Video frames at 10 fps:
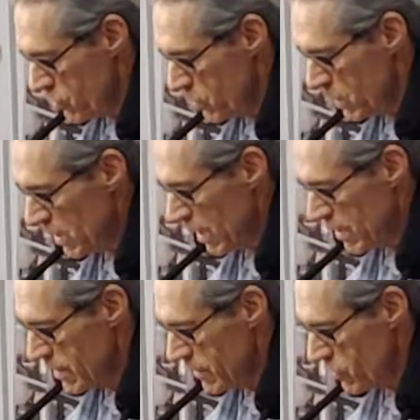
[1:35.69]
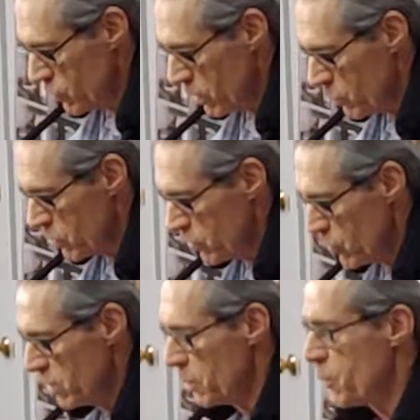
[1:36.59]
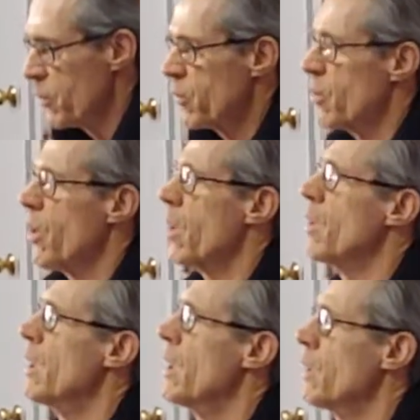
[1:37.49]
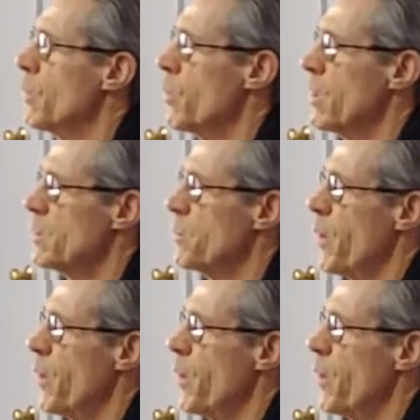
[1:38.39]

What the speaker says: to be like this when we're doing the protocol. We want the